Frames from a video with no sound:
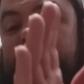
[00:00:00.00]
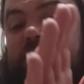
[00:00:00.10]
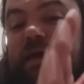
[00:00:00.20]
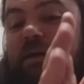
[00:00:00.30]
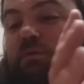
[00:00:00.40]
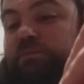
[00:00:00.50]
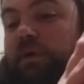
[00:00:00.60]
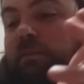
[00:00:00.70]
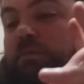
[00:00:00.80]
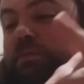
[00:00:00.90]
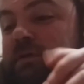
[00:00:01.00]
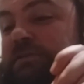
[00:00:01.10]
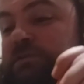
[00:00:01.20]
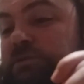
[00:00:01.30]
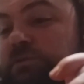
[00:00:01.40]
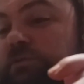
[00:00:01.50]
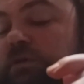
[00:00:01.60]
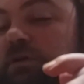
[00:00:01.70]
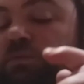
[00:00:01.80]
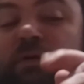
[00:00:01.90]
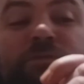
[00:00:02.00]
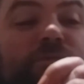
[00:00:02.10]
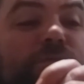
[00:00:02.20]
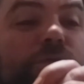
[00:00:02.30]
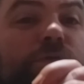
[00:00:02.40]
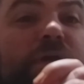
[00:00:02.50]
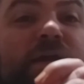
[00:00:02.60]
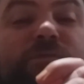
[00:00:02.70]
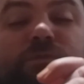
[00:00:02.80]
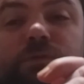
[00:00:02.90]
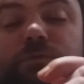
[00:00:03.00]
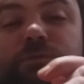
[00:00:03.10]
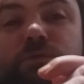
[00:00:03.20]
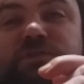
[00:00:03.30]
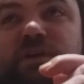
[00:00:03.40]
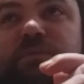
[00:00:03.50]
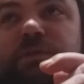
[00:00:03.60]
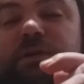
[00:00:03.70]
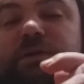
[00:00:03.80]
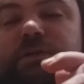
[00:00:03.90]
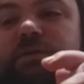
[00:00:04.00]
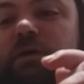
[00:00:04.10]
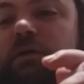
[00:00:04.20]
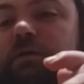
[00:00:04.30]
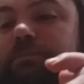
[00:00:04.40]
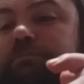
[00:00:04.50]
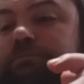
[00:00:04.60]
that one probably is a little rough for your first time player.